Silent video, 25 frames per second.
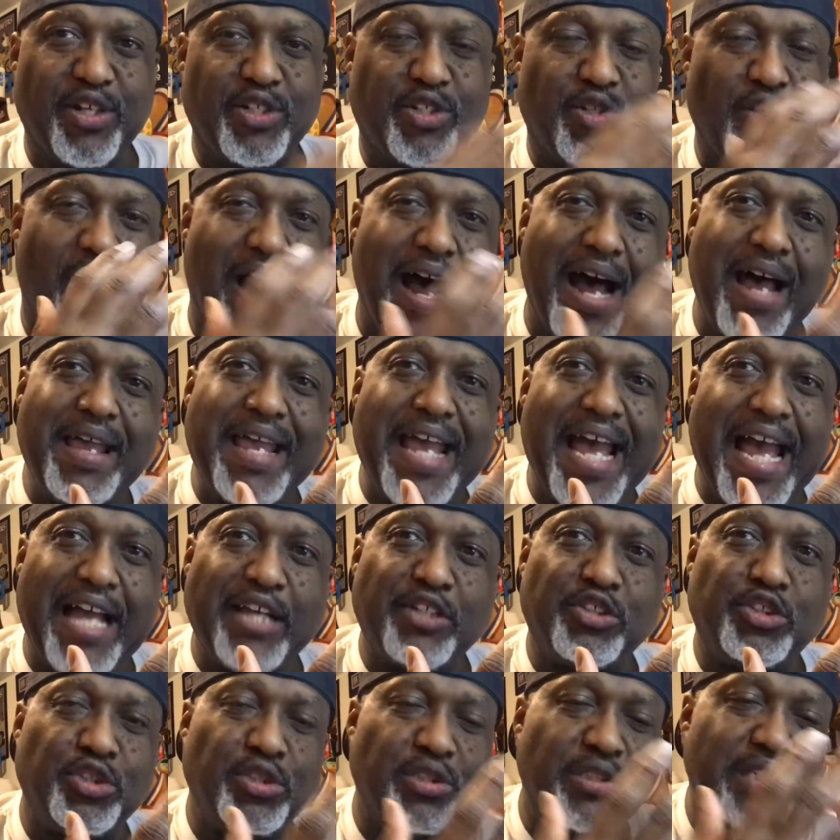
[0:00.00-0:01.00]
So I
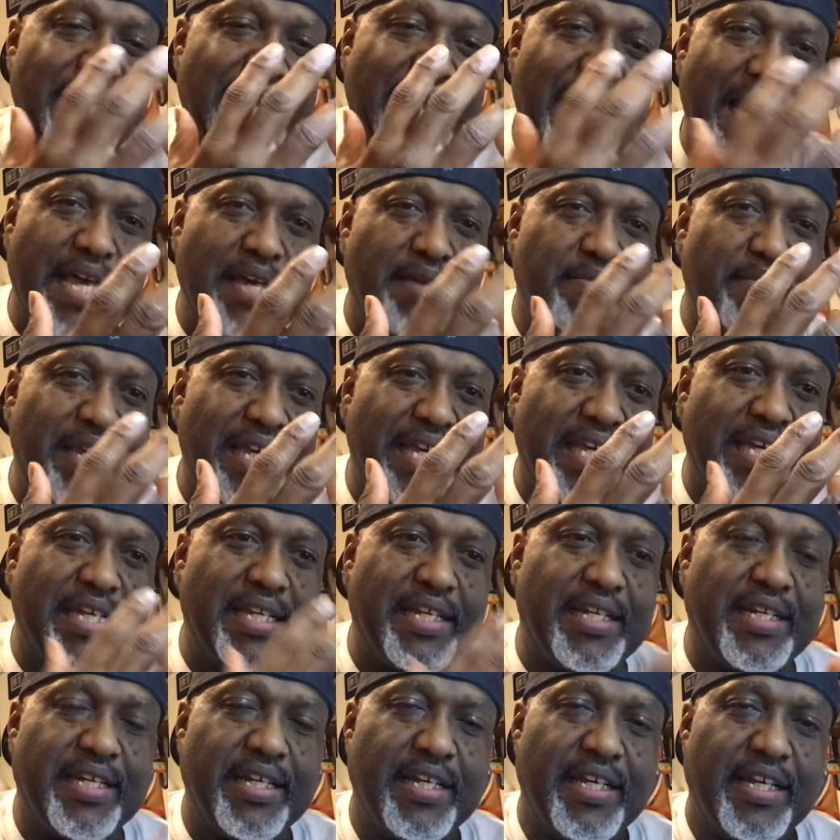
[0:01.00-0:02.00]
actually am
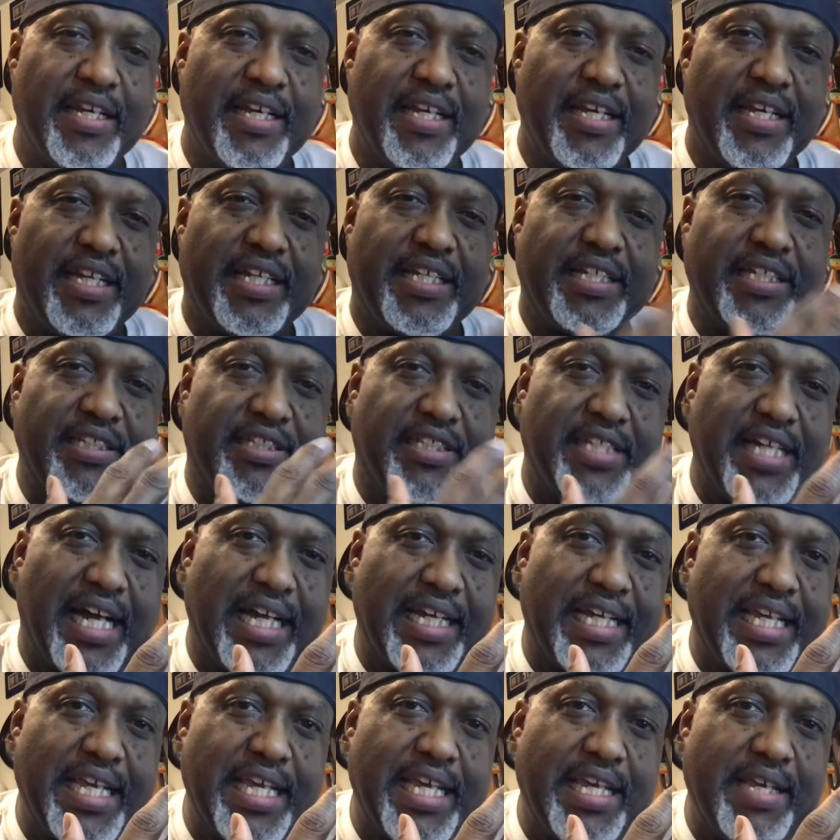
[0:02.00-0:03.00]
in
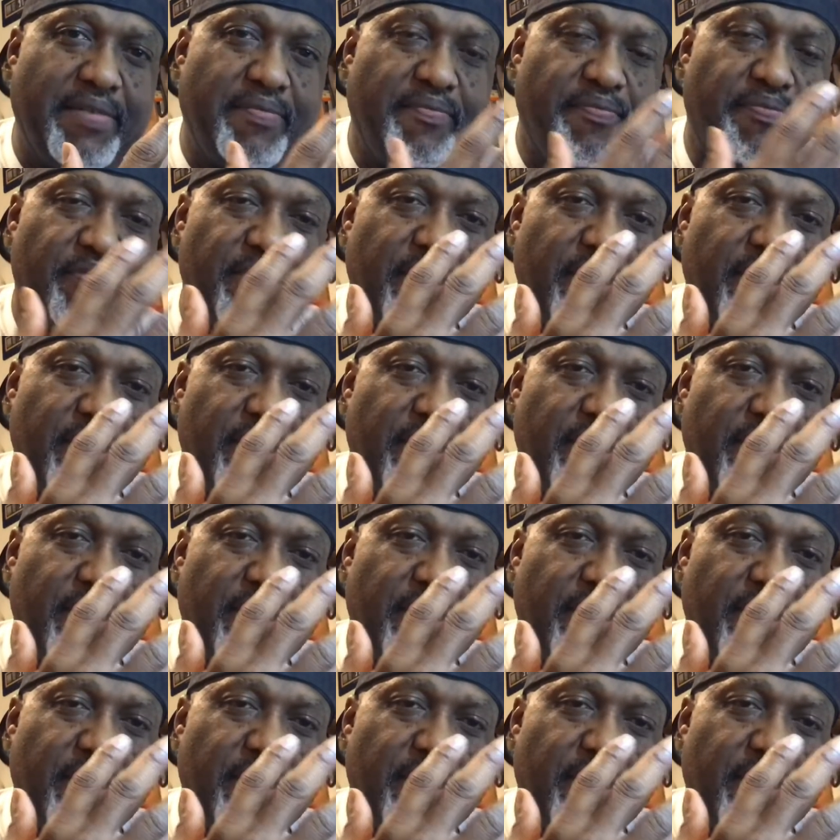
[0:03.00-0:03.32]
Kentucky,